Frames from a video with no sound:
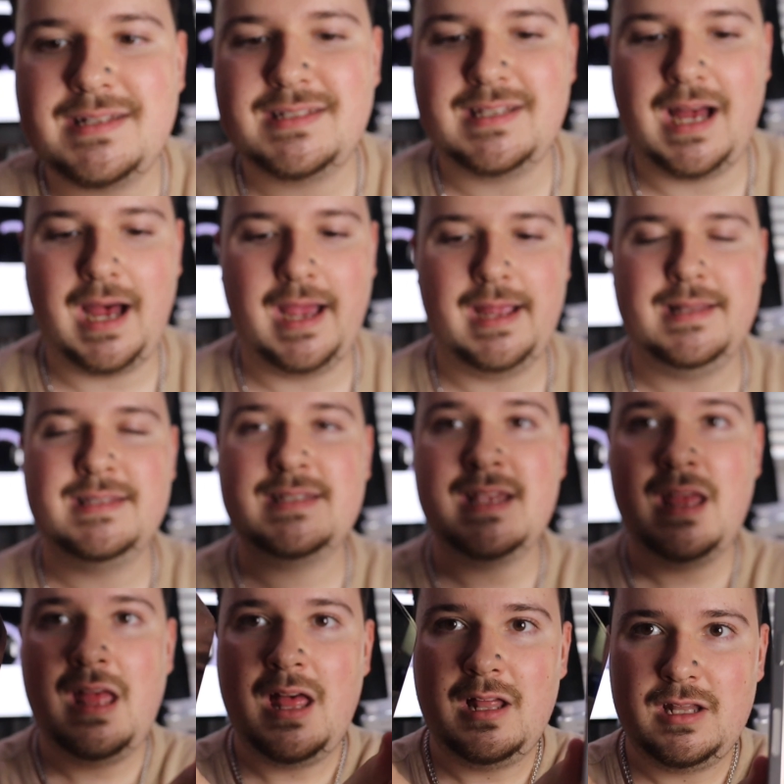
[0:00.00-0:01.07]
sides.
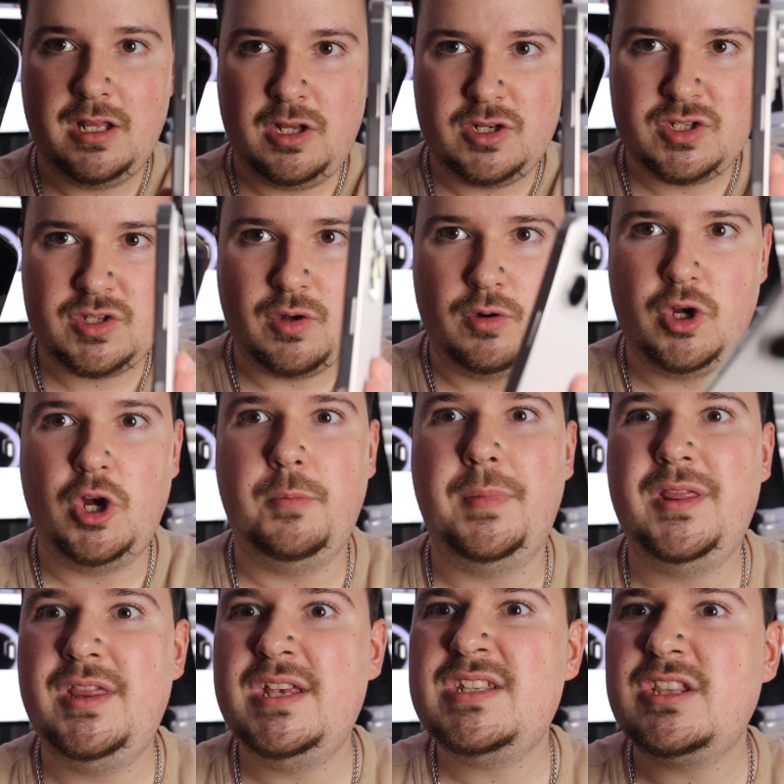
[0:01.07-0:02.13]
It looks so good,
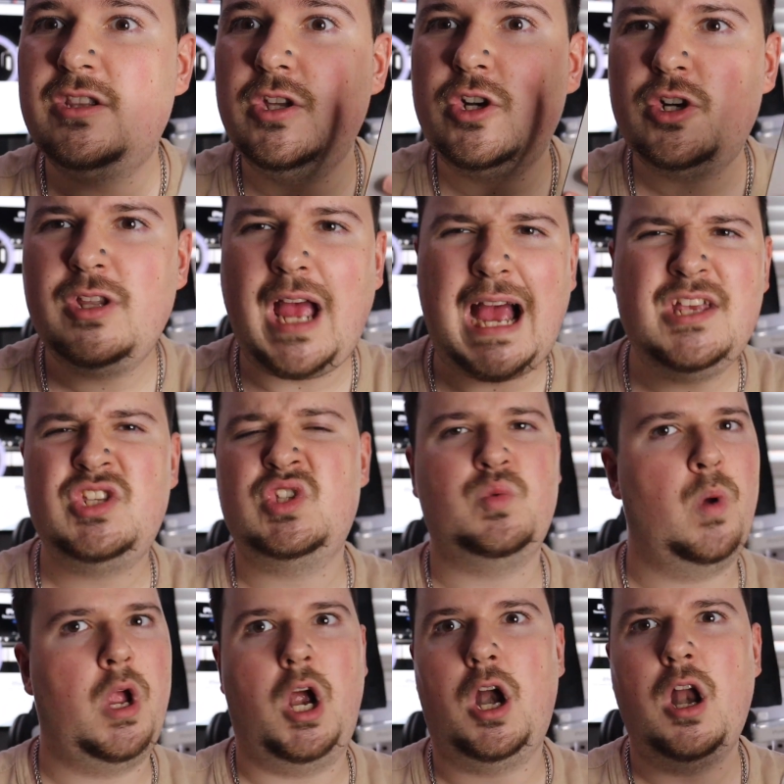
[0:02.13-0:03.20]
but this literally, I
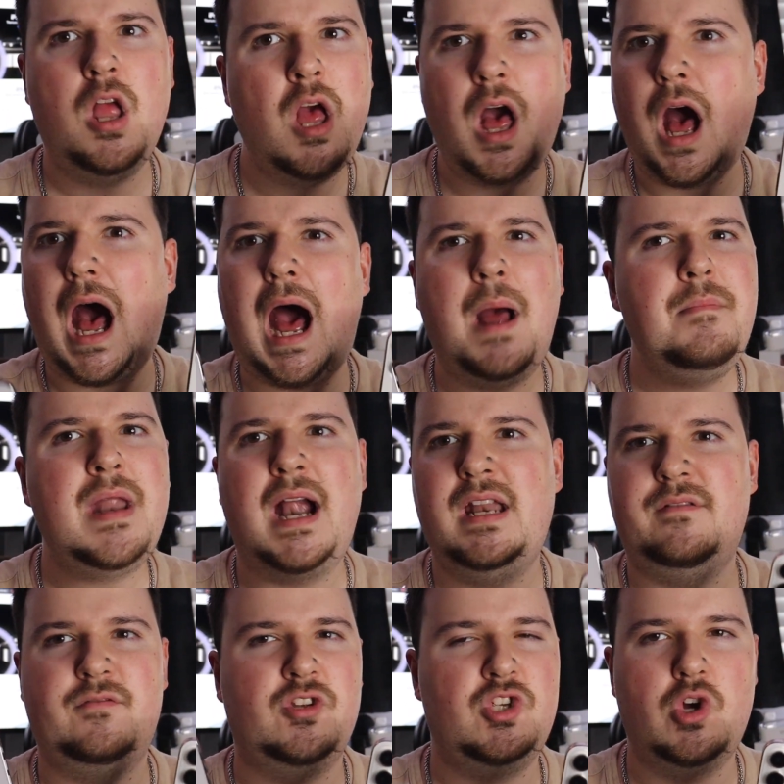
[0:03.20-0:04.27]
swear, I'm not
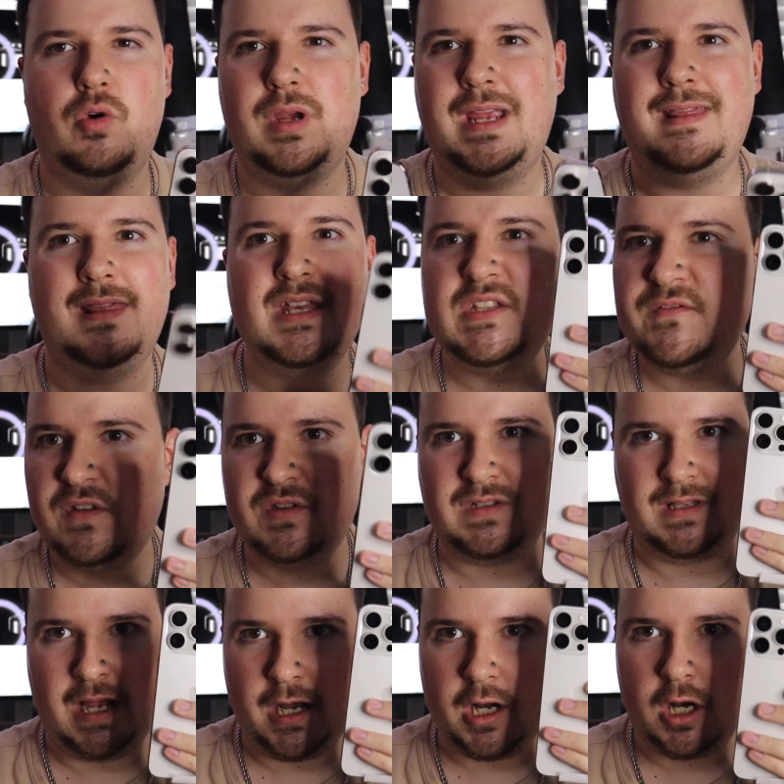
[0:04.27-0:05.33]
even joking. This feels
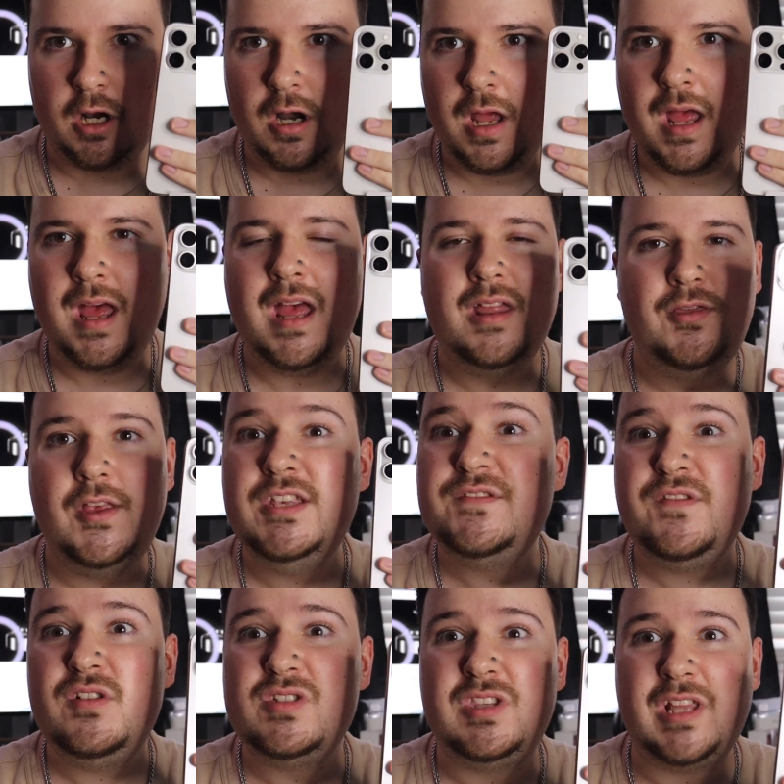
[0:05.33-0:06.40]
lighter. This
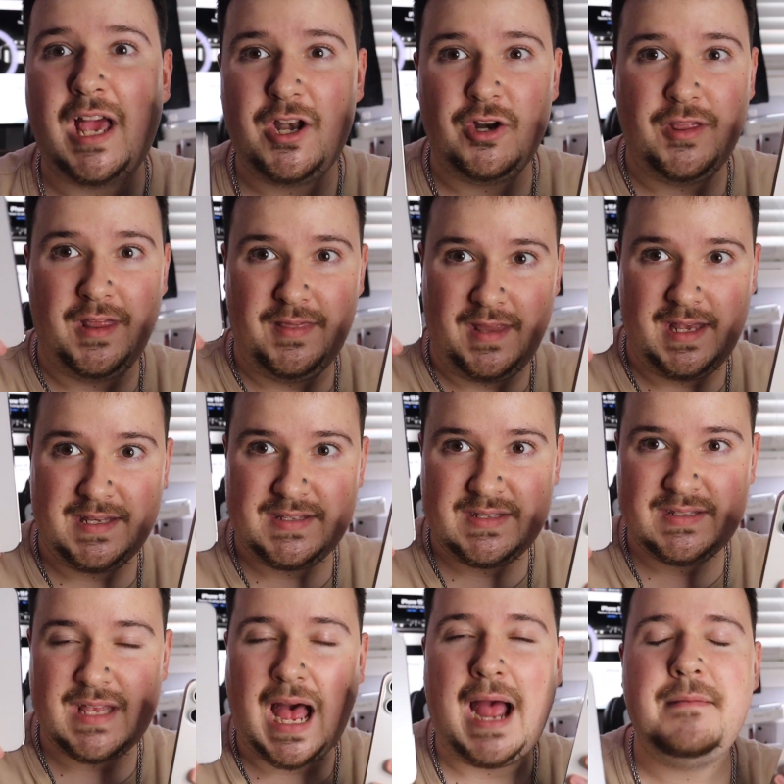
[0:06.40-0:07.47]
feels lighter than
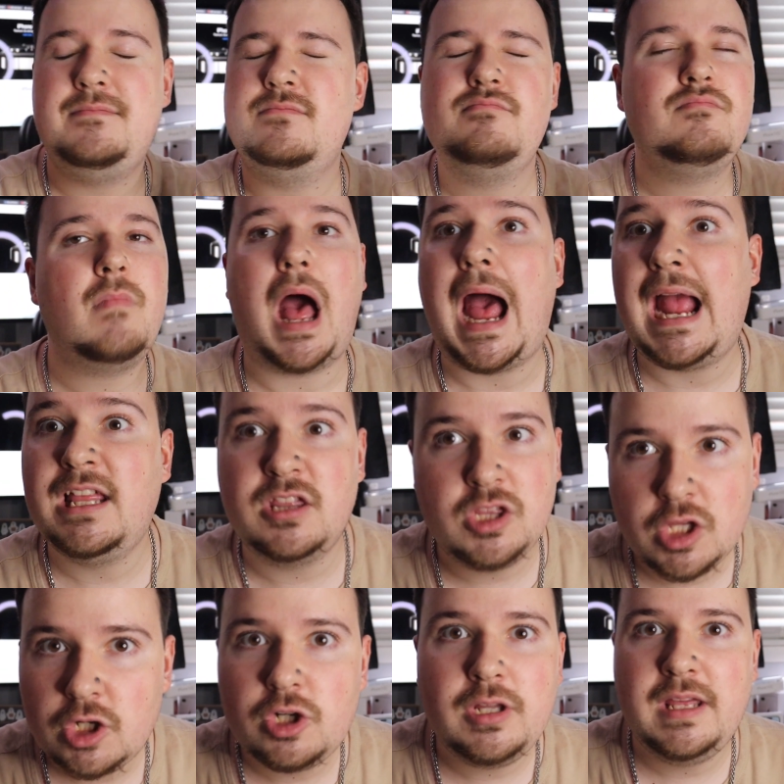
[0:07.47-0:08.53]
this. I
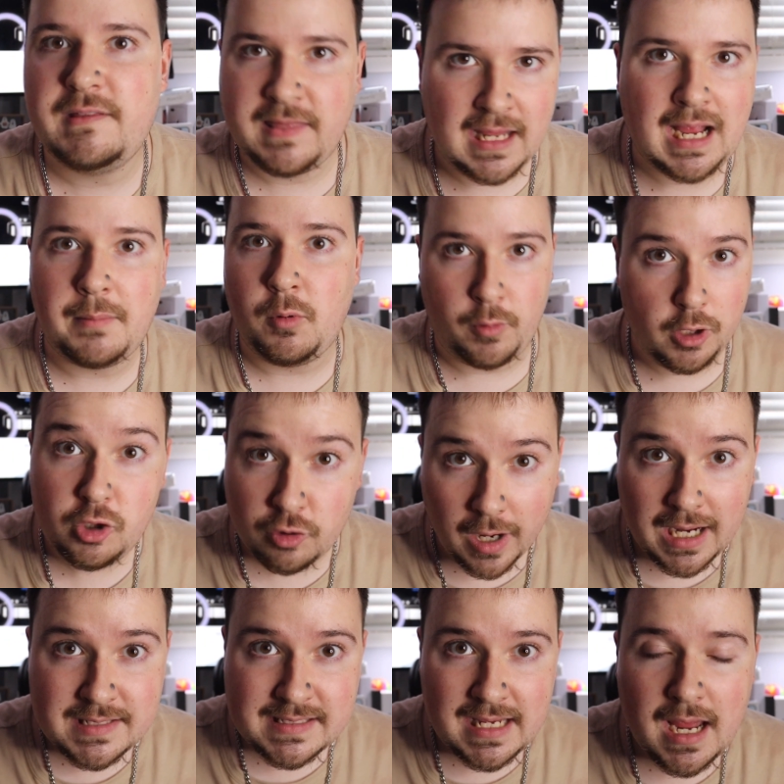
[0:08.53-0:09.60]
literally think I'm going
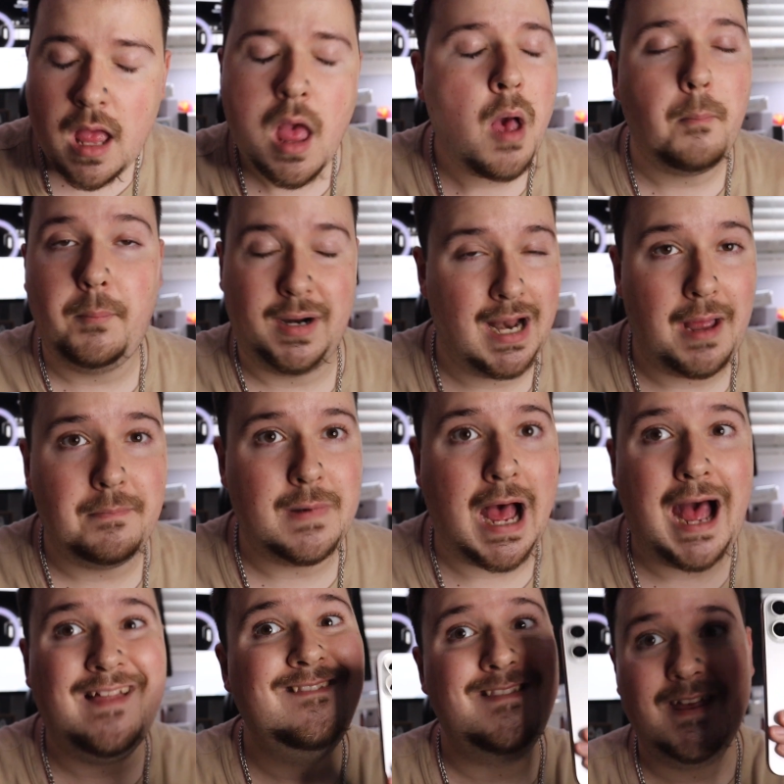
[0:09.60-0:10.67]
crazy, but I'm
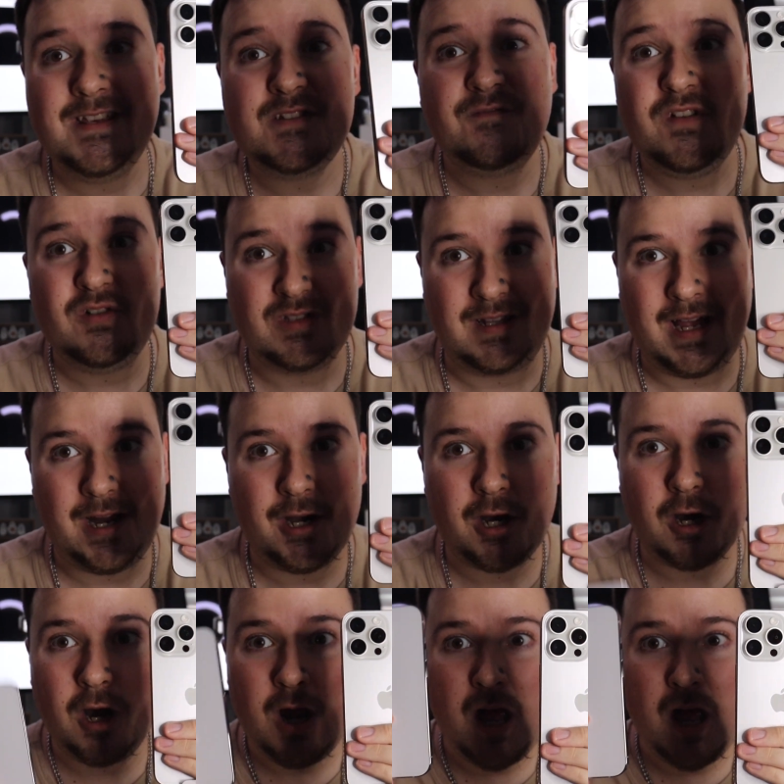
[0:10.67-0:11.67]
not. This feels lighter.